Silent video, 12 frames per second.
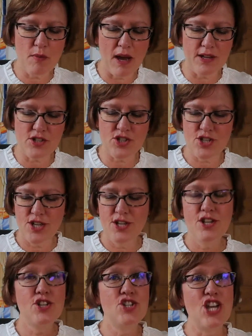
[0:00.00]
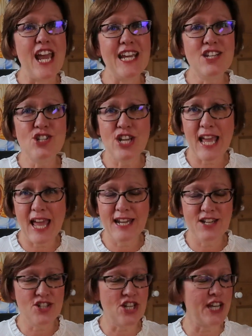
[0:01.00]
much changing
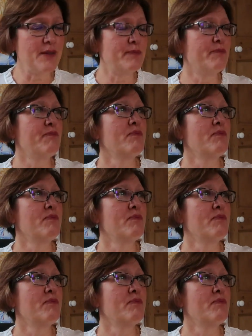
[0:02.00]
energy.